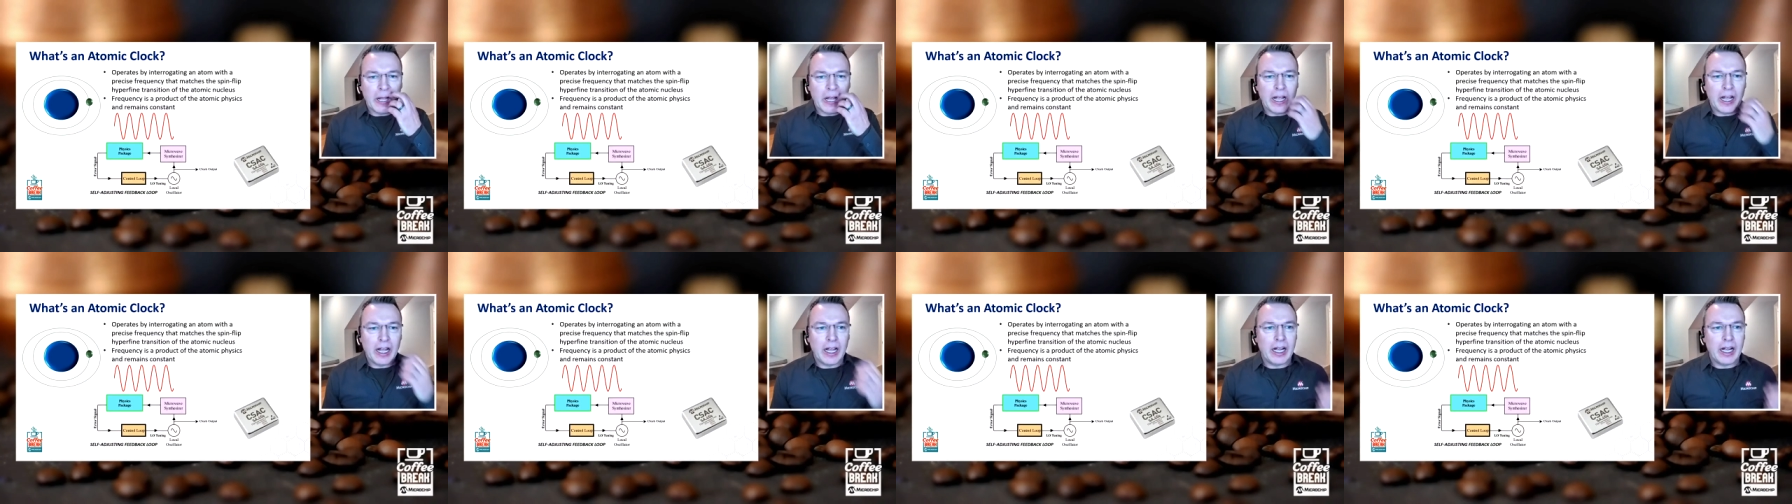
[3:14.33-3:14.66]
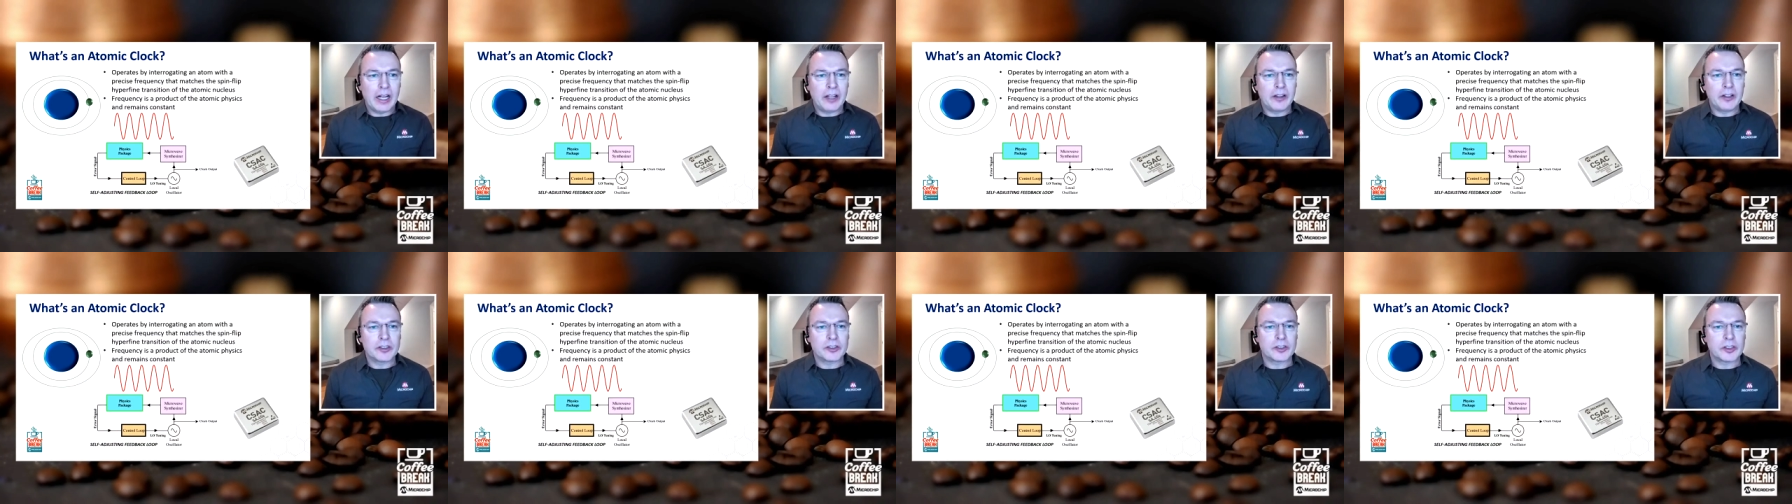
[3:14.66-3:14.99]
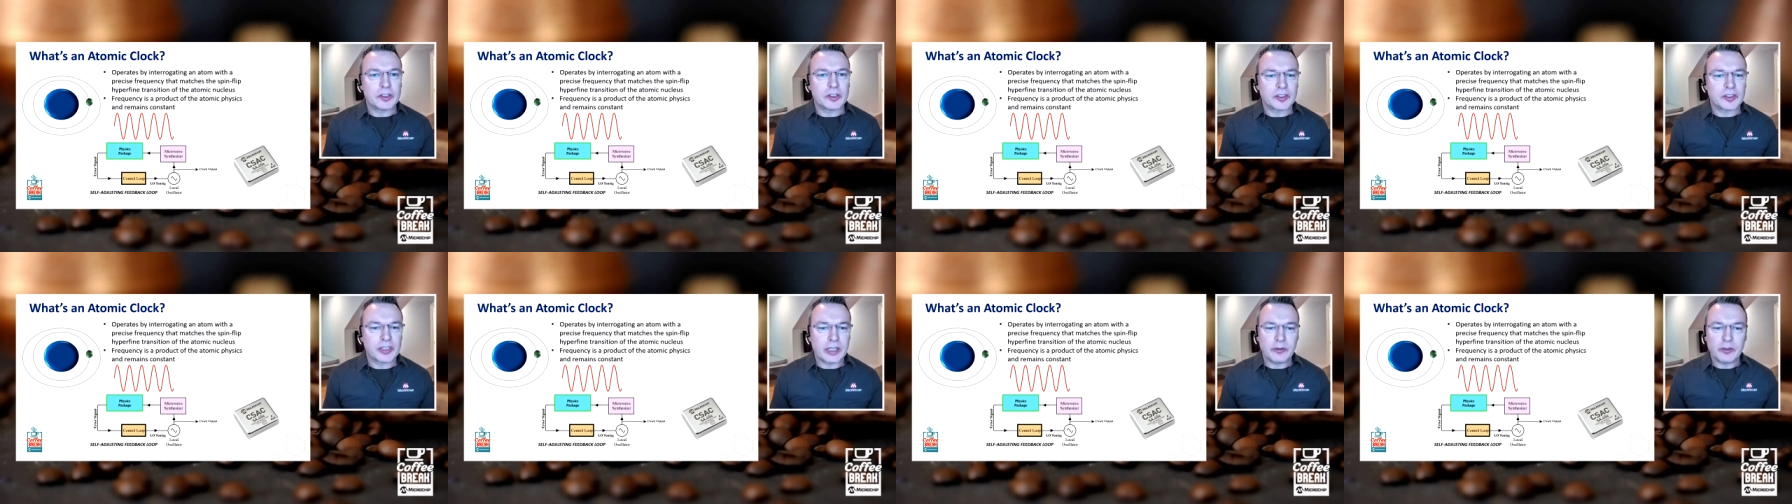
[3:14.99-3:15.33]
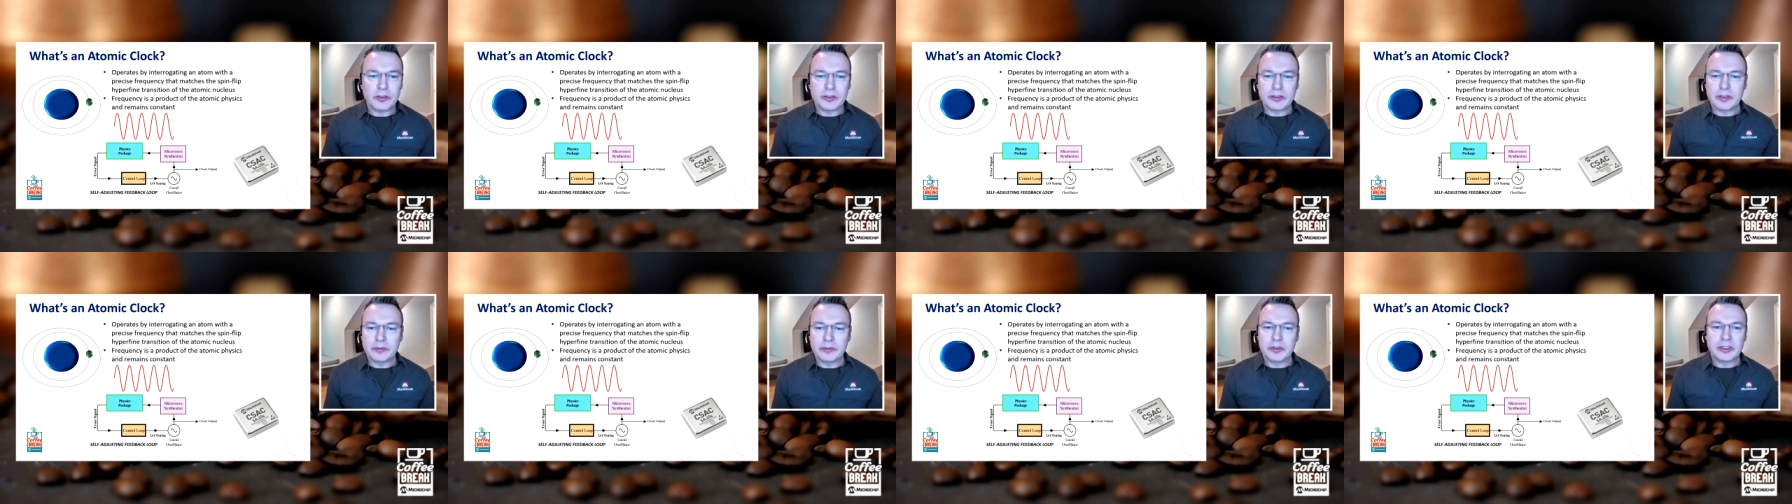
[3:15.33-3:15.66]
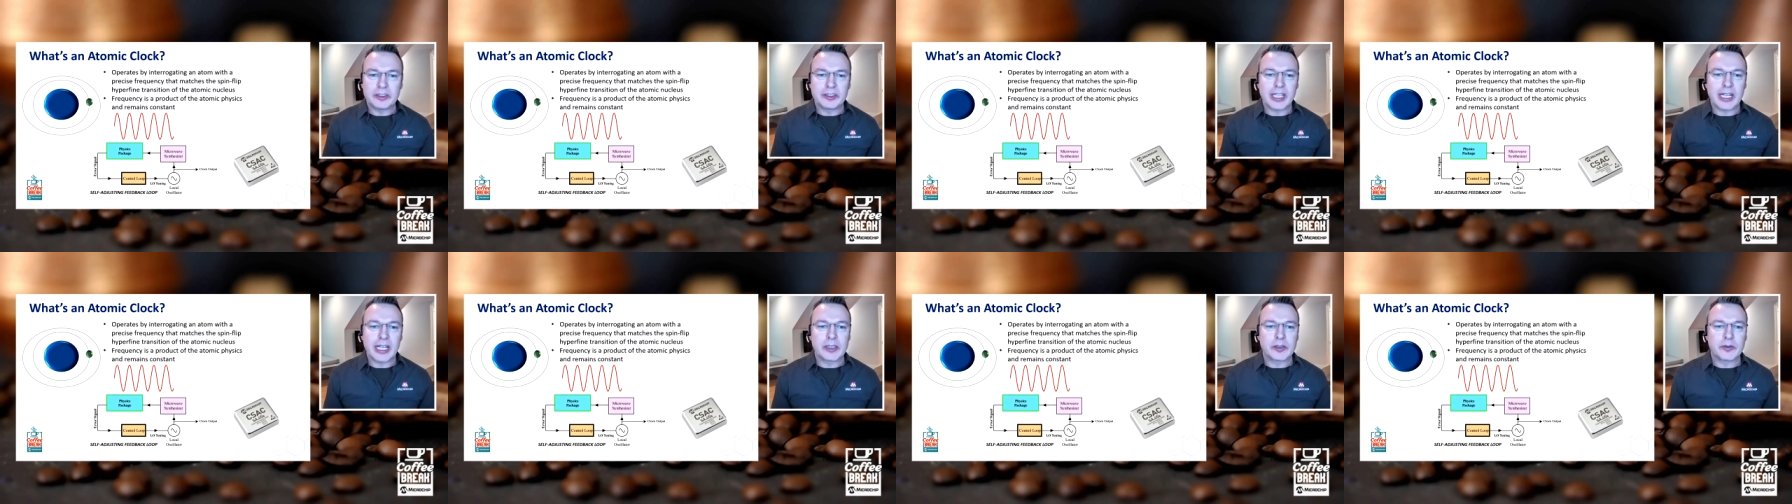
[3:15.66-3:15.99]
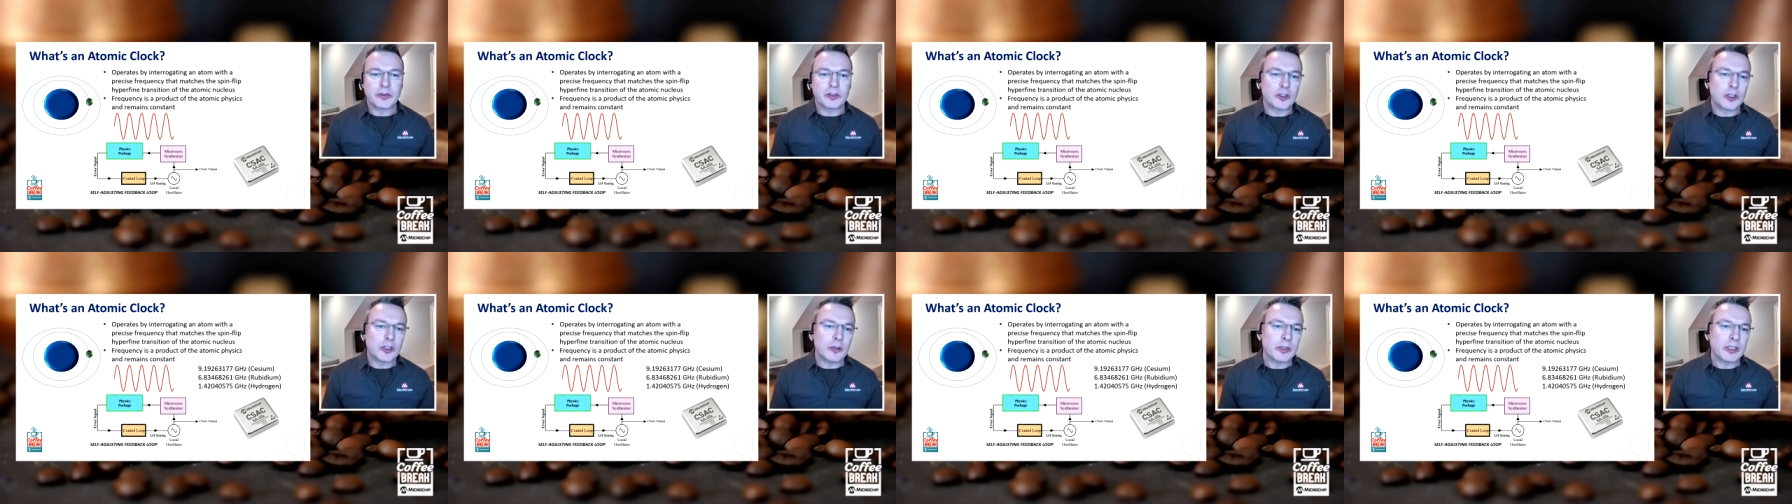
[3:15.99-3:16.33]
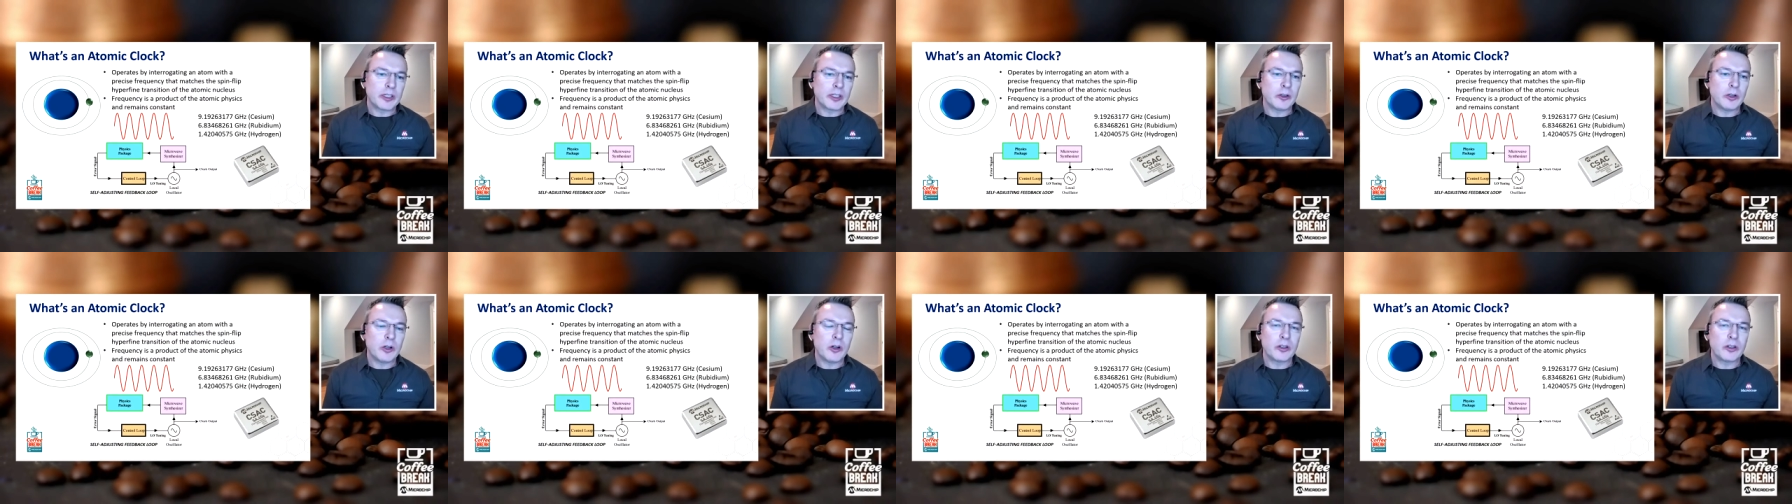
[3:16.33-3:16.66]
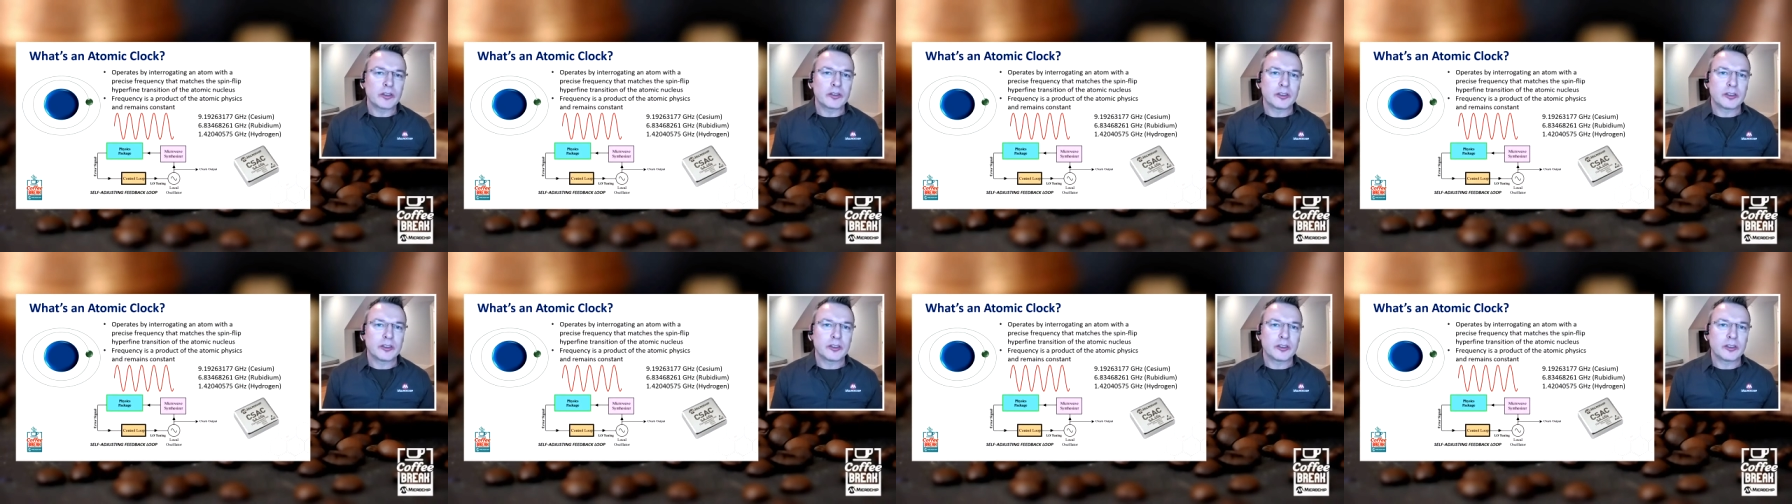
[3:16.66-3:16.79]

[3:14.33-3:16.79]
Uh, there's several different types of atomic clocks.